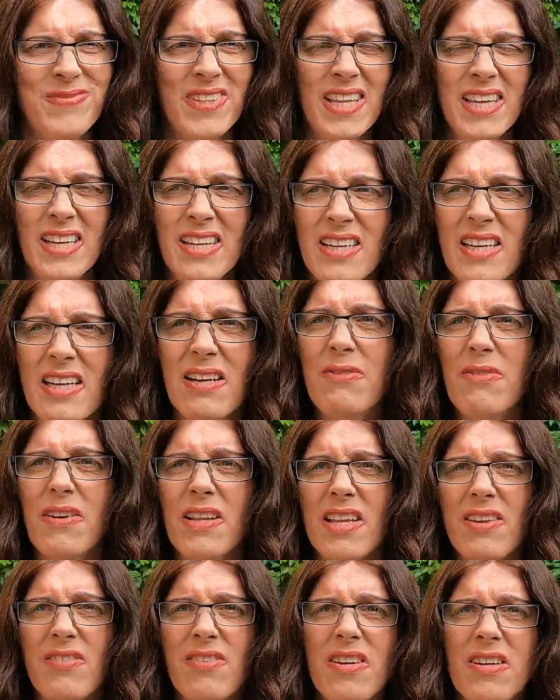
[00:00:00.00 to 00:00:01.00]
Yeah,
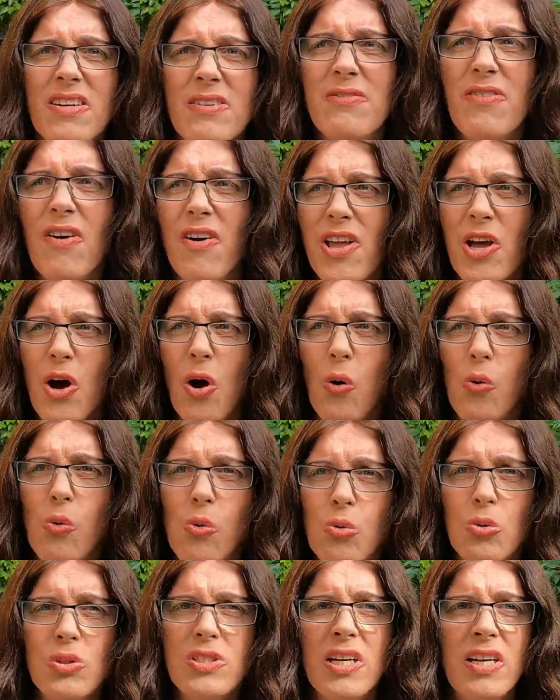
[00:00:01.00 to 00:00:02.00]
lovely. Very
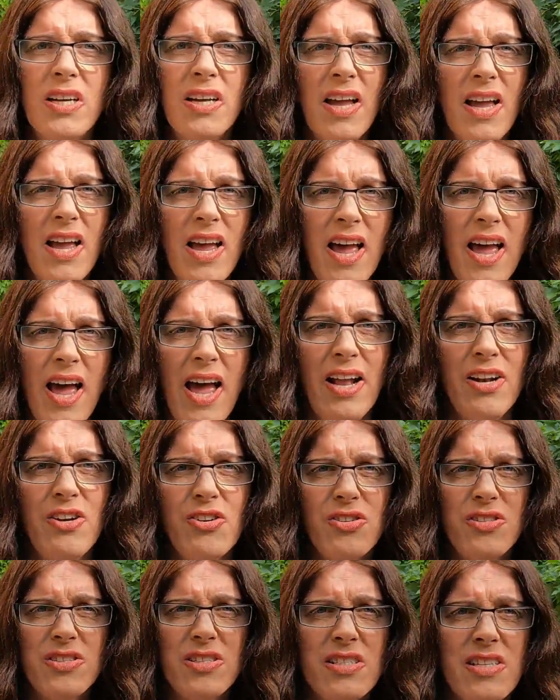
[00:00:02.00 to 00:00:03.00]
old
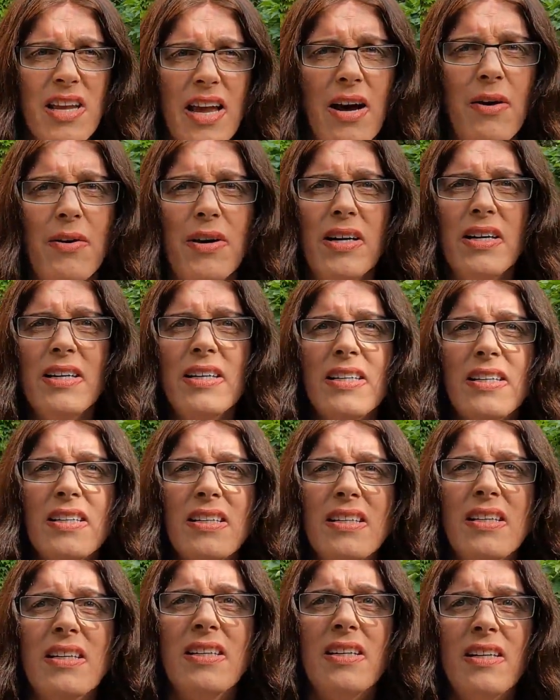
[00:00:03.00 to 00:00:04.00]
entrance tower.
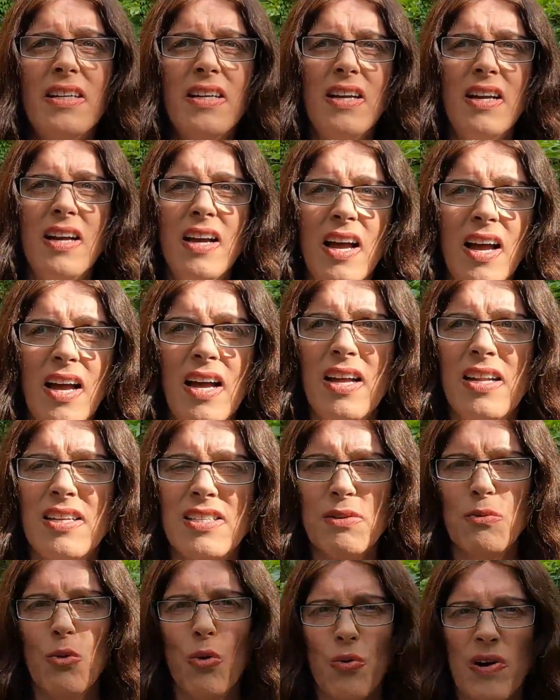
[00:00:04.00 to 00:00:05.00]

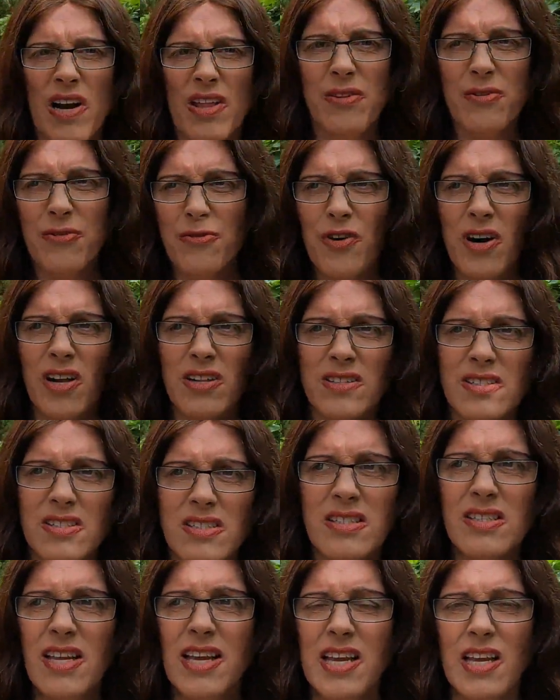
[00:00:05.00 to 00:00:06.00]
So walk around the
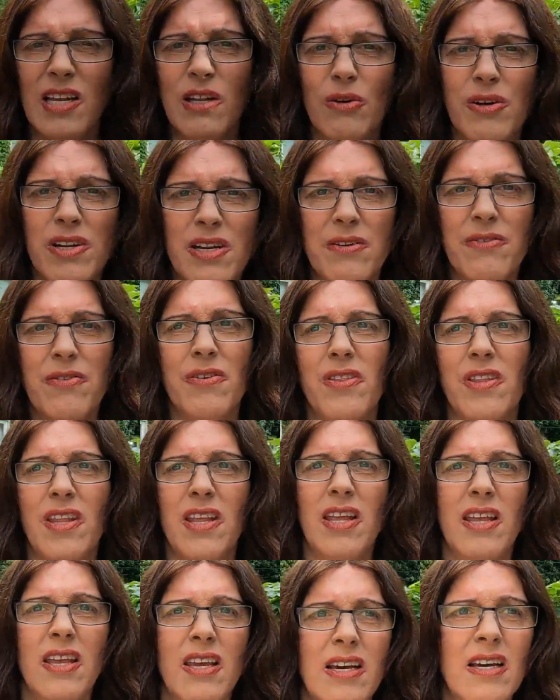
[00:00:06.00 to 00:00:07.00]
front and take a look at it from
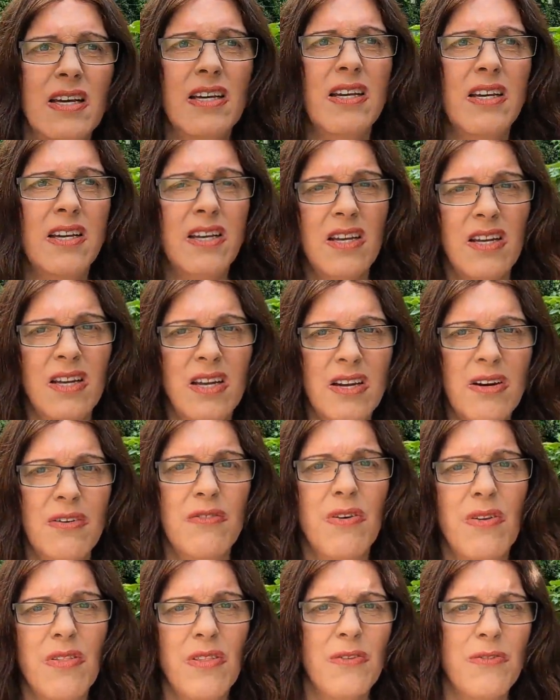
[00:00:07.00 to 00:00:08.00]

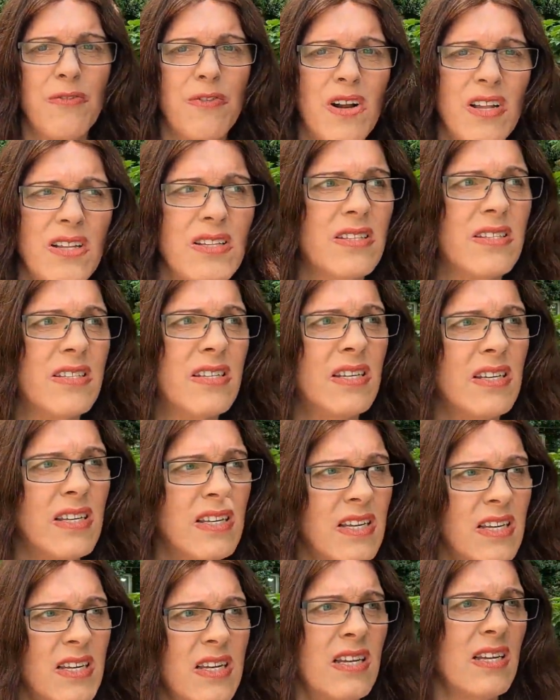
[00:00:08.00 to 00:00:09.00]
the front.
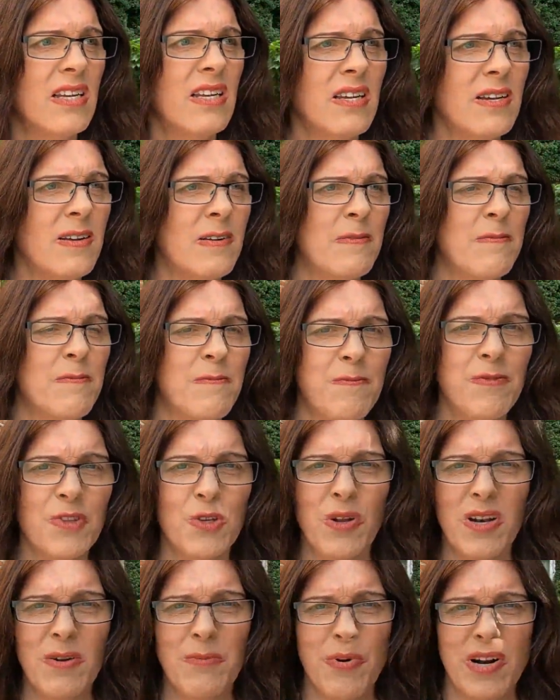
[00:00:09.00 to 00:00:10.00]

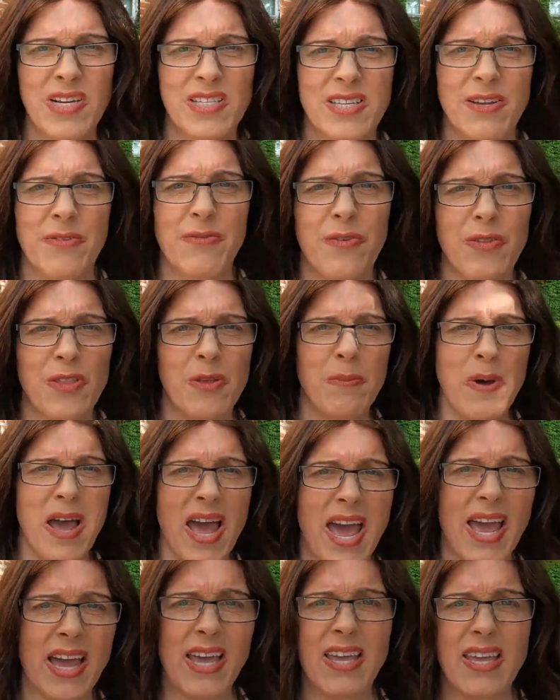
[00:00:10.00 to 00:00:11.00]
It's quite impressive from the
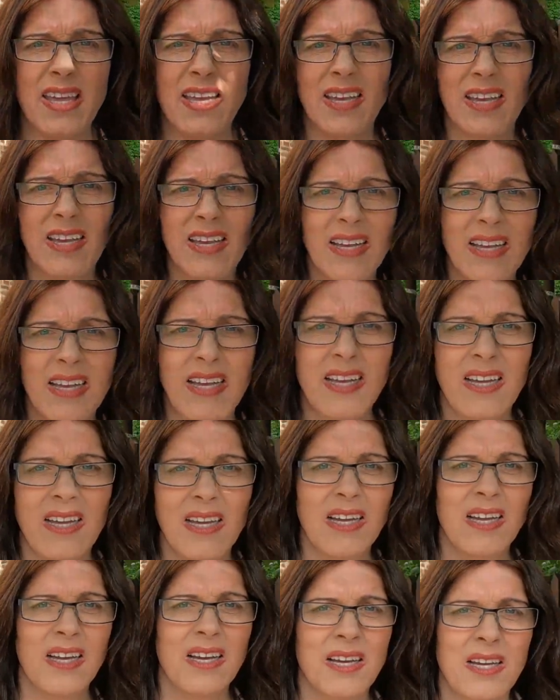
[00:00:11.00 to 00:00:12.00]
back,
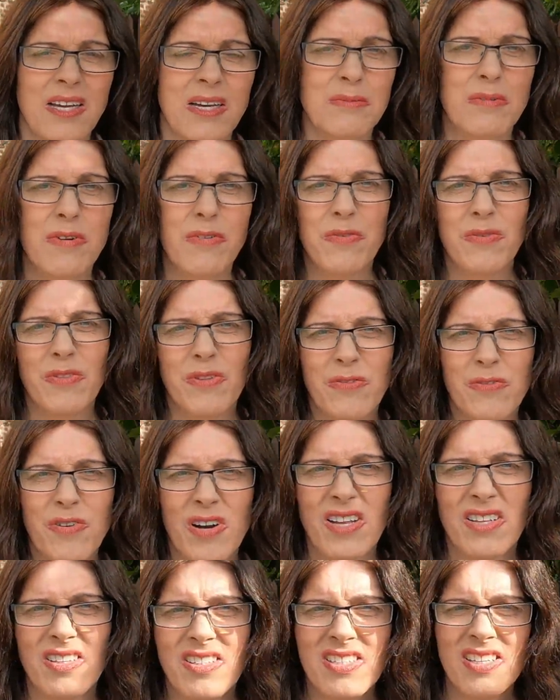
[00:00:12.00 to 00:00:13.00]
but from the
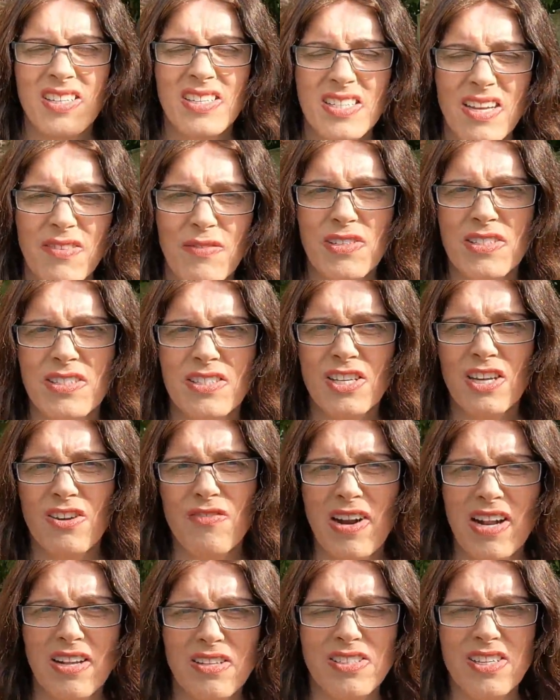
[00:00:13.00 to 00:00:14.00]
front, let's
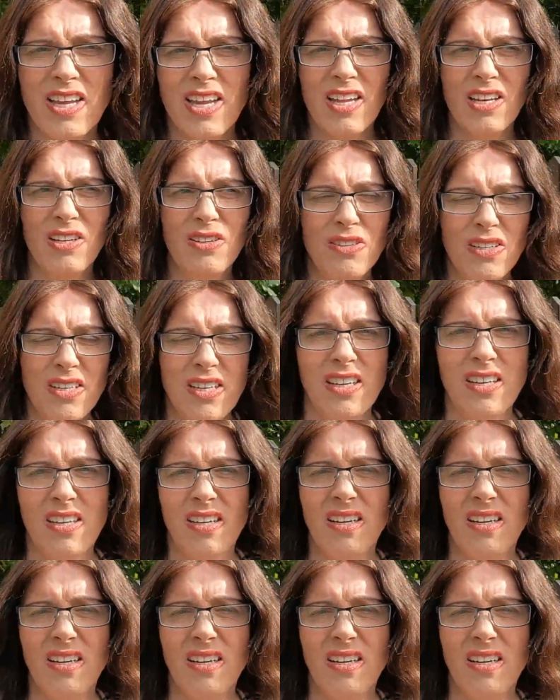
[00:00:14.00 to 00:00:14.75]
turn around and take a look.